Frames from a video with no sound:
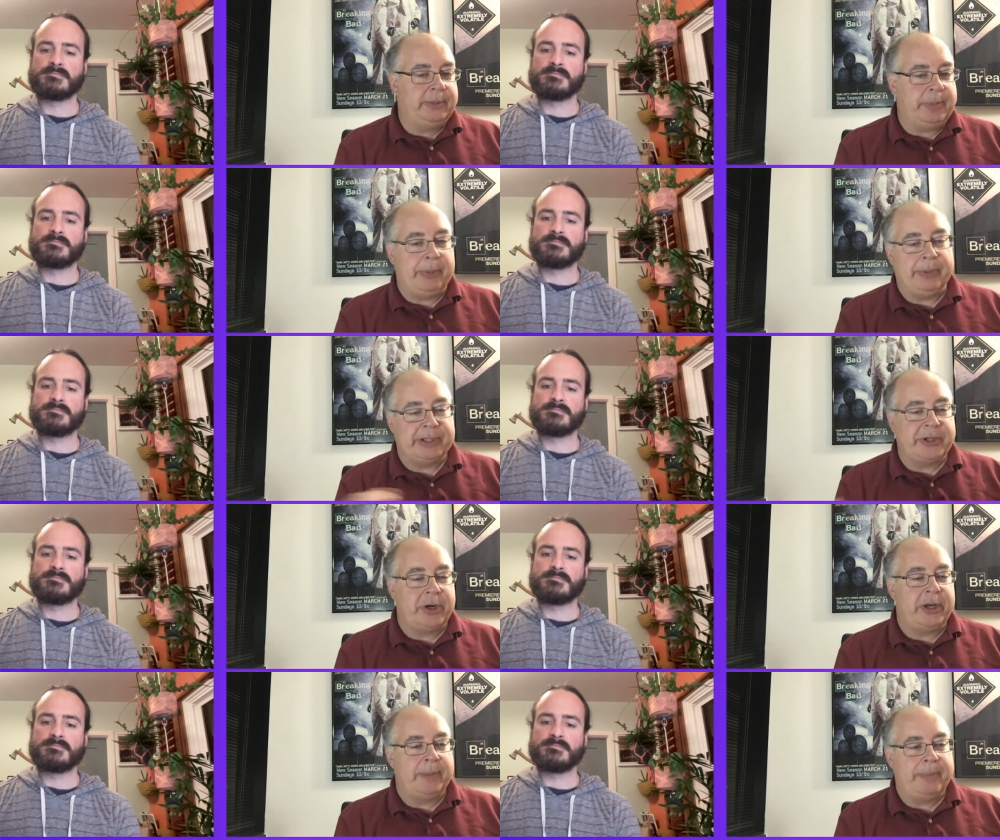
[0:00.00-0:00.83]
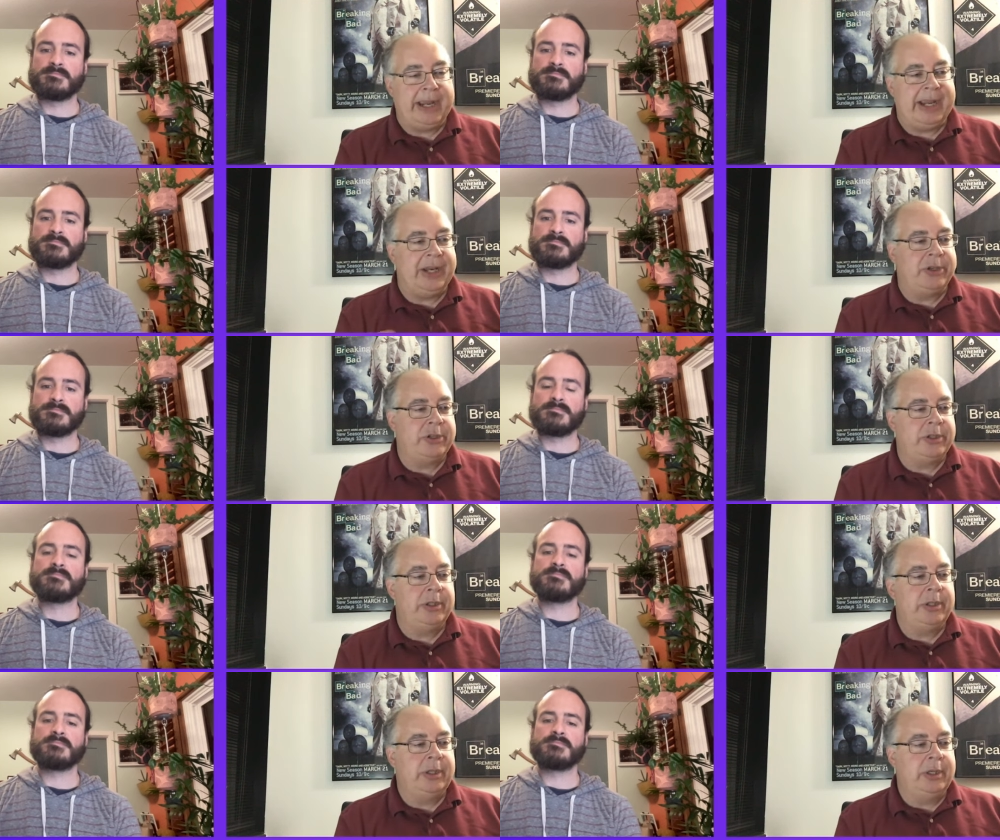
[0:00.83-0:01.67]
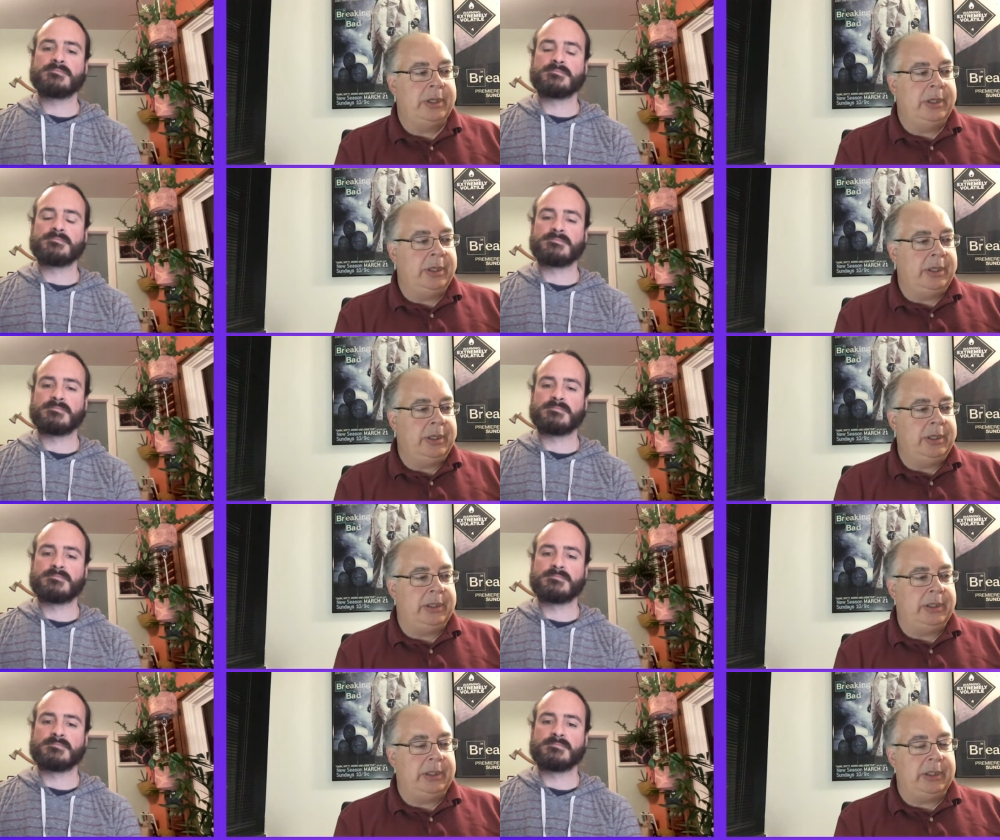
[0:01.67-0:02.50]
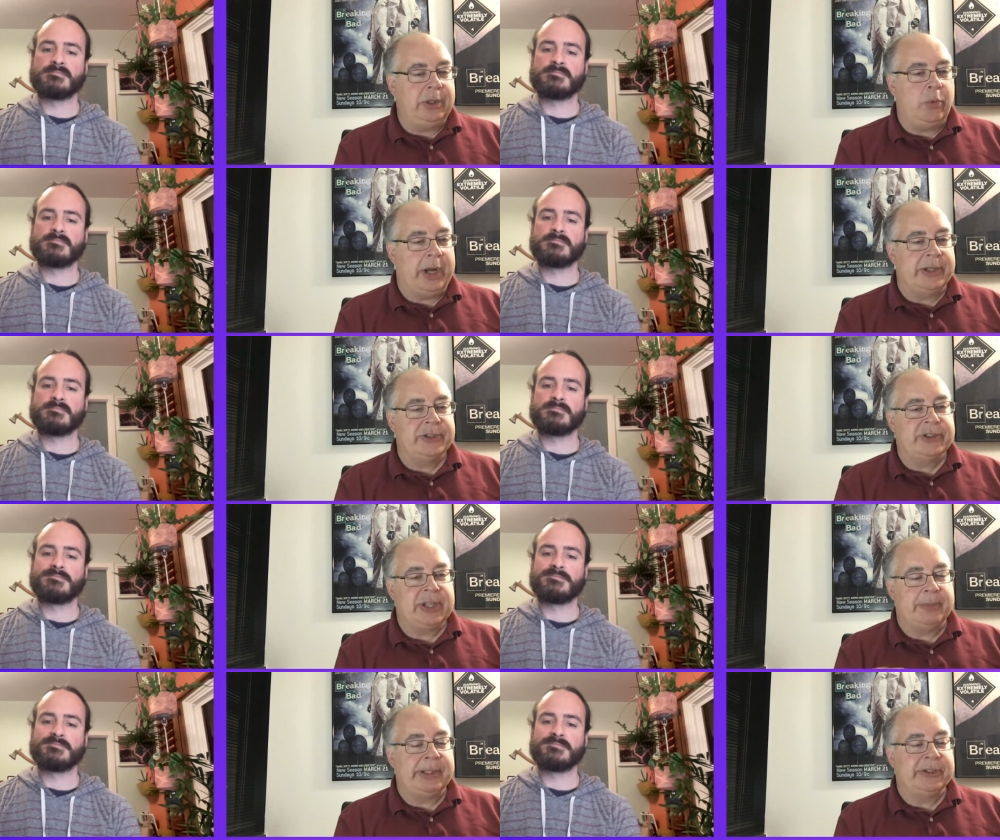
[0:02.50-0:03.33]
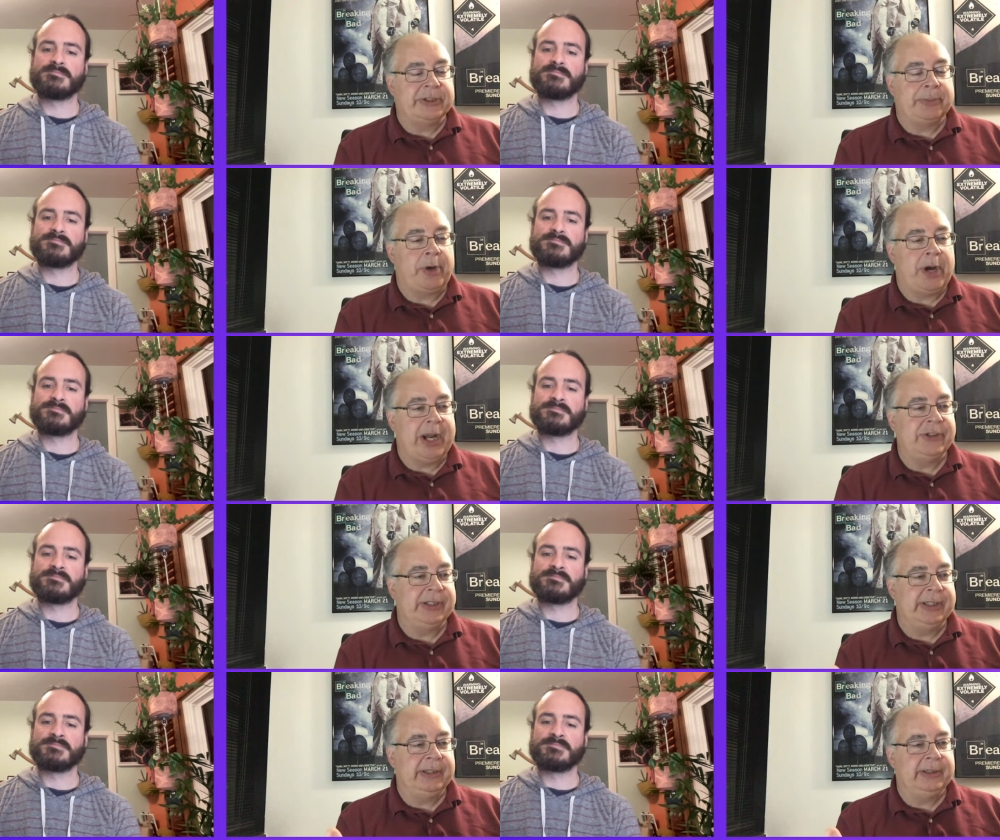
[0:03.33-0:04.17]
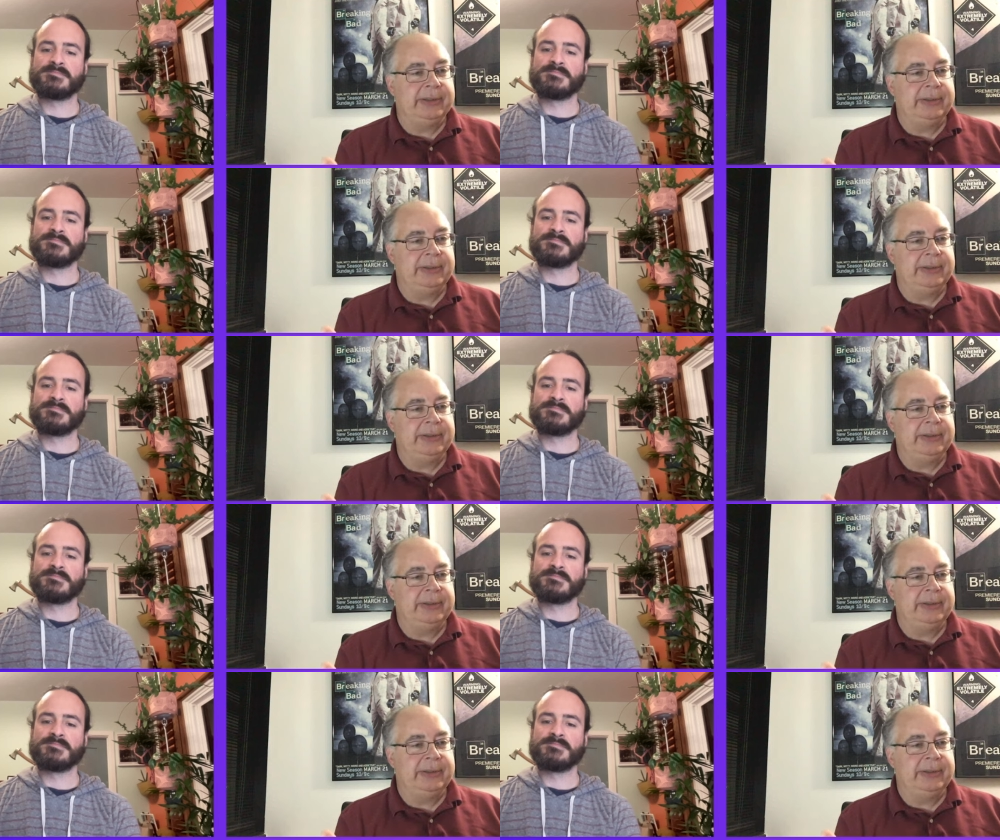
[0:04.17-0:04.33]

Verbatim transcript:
Speaker 1: people to turn the page you want something to surprising